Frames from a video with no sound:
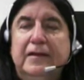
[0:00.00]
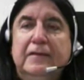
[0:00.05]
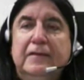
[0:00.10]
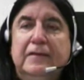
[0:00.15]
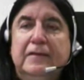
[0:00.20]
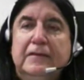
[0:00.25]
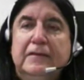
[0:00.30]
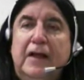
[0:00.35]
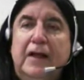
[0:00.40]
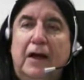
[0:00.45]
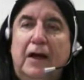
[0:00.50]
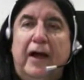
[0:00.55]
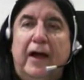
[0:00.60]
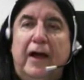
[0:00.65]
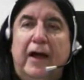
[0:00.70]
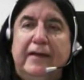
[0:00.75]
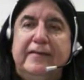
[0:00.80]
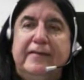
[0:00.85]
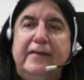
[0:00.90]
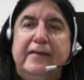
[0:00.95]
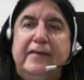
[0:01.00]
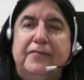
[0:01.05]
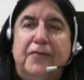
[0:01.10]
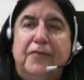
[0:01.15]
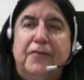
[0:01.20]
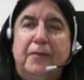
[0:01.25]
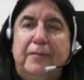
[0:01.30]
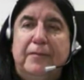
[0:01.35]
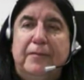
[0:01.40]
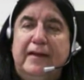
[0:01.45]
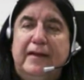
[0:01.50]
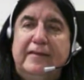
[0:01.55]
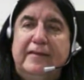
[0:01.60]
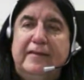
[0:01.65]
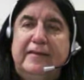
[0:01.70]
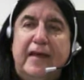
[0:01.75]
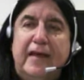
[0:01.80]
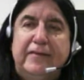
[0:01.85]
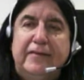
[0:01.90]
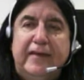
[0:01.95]
arises from and is
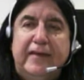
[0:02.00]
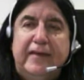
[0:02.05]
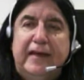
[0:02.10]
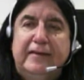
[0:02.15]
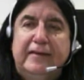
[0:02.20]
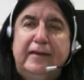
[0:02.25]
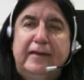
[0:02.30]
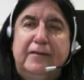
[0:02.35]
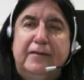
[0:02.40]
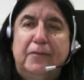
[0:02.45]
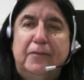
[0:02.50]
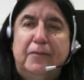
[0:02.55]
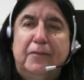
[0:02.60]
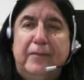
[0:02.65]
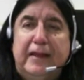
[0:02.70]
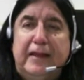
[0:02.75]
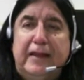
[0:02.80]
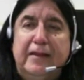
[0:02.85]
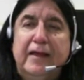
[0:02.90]
associated from it.